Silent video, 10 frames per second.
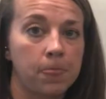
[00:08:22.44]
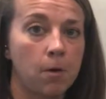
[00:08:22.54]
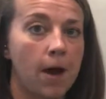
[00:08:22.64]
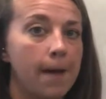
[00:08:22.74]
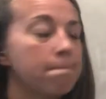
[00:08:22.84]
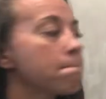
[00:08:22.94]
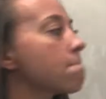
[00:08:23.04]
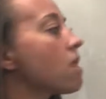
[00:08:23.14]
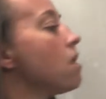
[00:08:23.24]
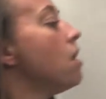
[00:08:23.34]
Okay?
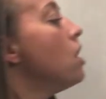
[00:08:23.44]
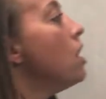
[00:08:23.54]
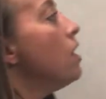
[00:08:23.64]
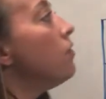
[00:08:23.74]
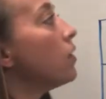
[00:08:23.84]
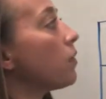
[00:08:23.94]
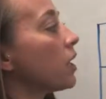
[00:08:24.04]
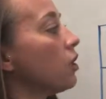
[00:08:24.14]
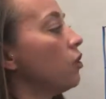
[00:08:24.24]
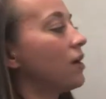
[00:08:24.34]
Then we're
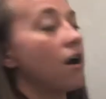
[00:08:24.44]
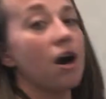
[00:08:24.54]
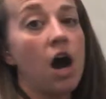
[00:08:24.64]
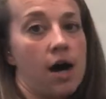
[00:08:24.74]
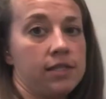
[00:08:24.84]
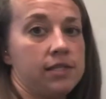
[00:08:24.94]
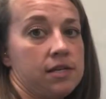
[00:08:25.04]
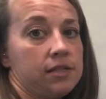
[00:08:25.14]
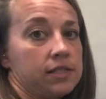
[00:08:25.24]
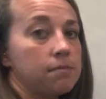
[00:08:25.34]
going to look at our
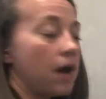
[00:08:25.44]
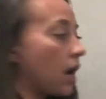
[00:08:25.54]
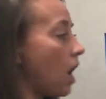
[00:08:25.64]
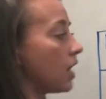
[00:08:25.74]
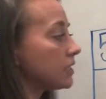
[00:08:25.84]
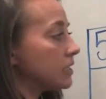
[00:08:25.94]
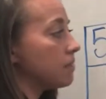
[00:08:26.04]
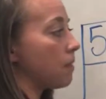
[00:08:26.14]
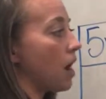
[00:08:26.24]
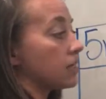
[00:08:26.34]
constants. My
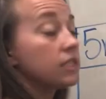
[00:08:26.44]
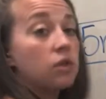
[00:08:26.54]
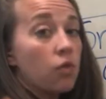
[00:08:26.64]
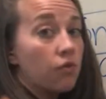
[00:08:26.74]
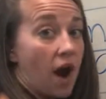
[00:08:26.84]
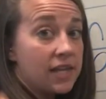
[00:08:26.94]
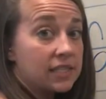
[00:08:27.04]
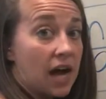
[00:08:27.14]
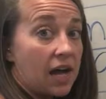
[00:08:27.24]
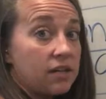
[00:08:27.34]
constant box is on the right
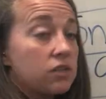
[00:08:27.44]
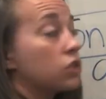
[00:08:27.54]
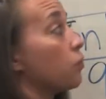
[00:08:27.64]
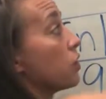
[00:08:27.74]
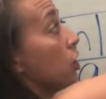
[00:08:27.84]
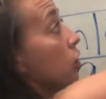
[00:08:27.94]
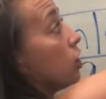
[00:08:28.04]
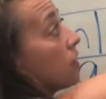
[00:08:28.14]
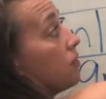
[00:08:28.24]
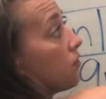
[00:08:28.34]
side, so we're going to
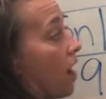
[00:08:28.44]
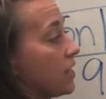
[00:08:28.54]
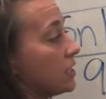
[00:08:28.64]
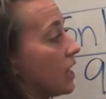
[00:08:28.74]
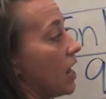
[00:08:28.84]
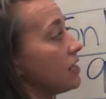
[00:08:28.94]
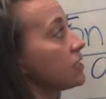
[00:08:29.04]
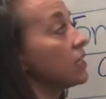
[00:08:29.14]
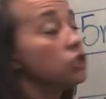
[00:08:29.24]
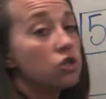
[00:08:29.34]
look at the right side
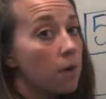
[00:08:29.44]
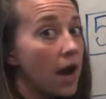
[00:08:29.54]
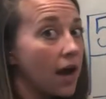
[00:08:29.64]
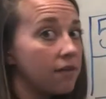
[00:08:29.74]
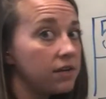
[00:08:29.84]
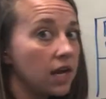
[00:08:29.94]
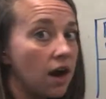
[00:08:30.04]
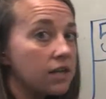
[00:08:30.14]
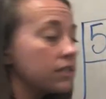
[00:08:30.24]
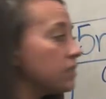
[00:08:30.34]
and say, do I have any
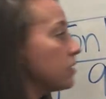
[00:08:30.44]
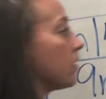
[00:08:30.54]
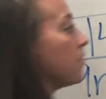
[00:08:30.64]
constants